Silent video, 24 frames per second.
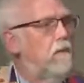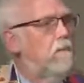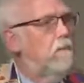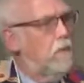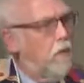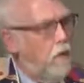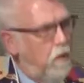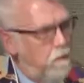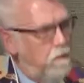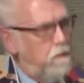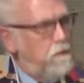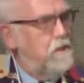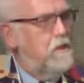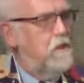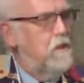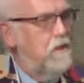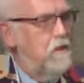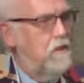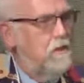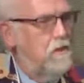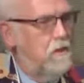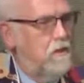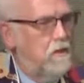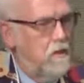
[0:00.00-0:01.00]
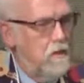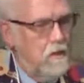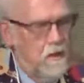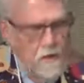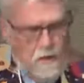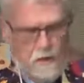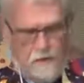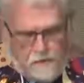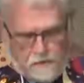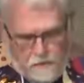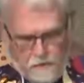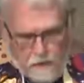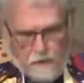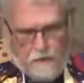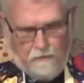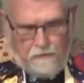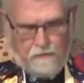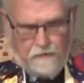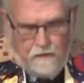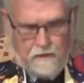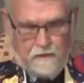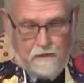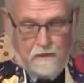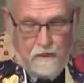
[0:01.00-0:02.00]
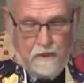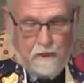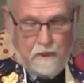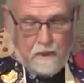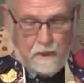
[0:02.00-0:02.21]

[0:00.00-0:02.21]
porpoises or dolphins,